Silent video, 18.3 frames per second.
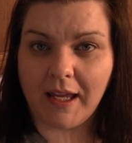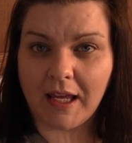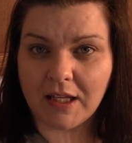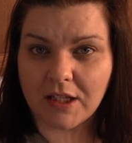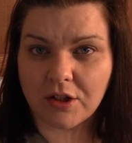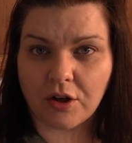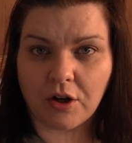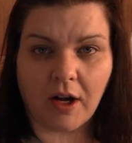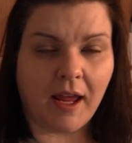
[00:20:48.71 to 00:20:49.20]

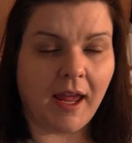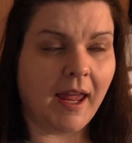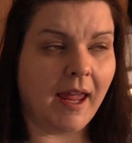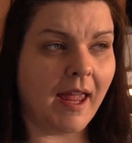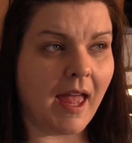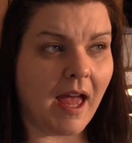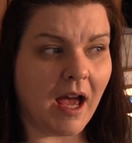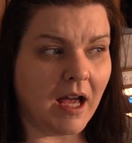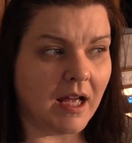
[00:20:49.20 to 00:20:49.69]

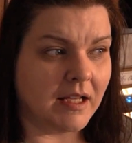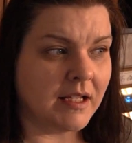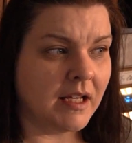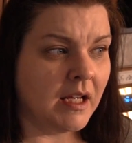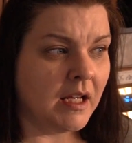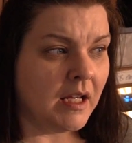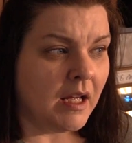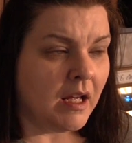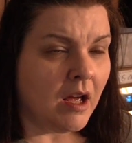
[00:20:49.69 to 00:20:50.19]
yesterday at
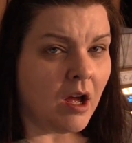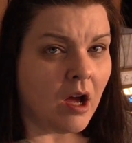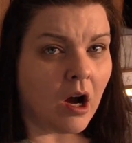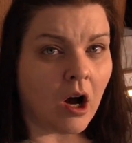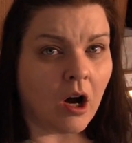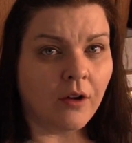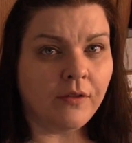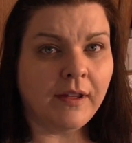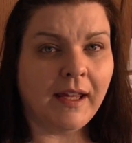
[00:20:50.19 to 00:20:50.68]

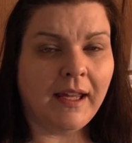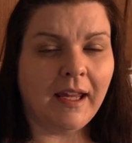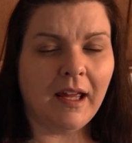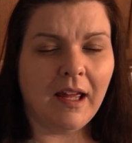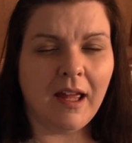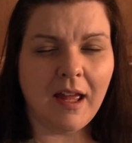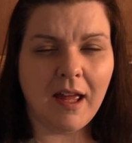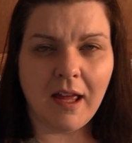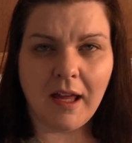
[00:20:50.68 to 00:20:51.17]
Aldi.